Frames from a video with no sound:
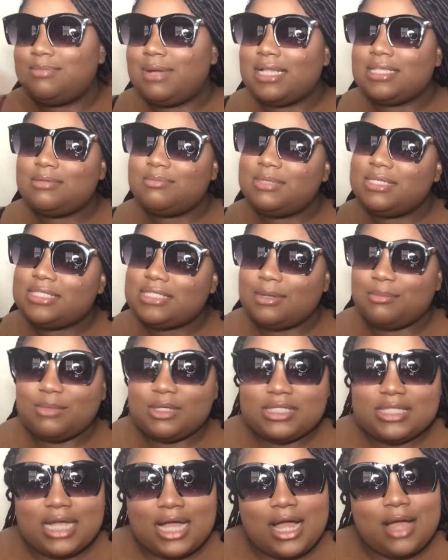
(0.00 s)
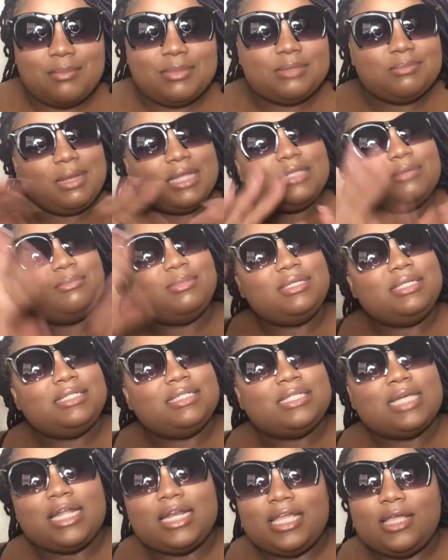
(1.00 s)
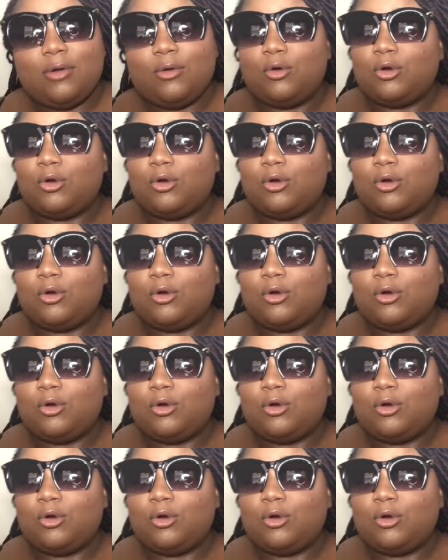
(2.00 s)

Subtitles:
get shades, and